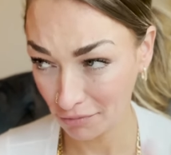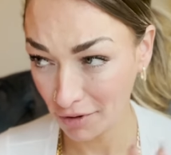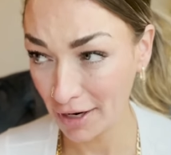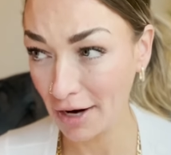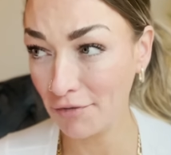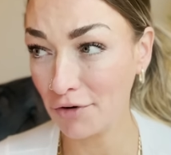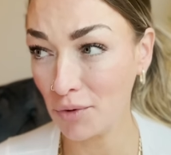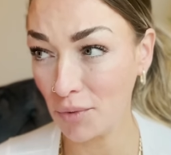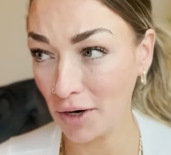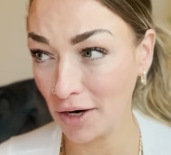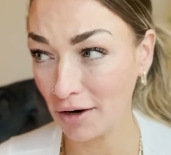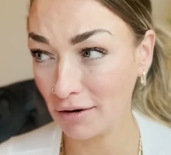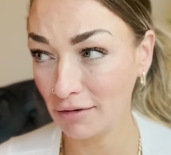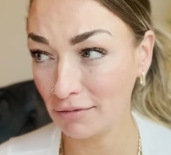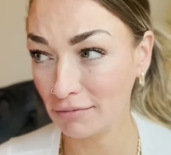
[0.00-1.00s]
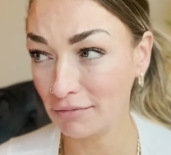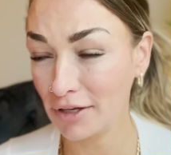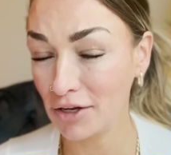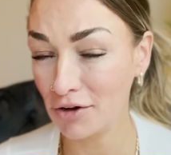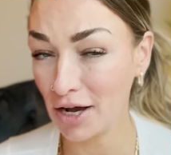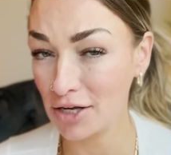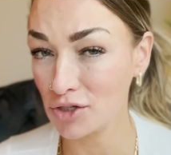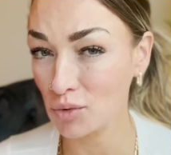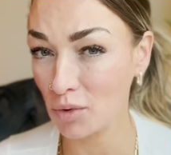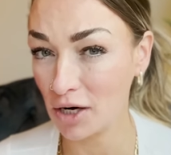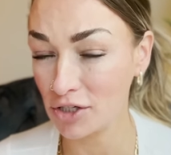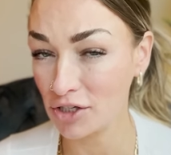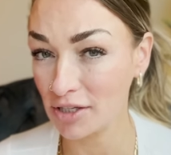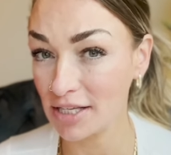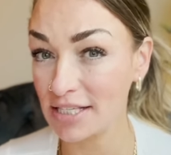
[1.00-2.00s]
everywhere that you guys are
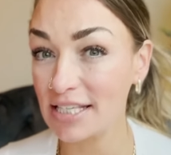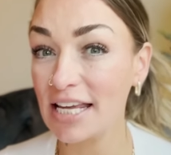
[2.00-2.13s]
watching this.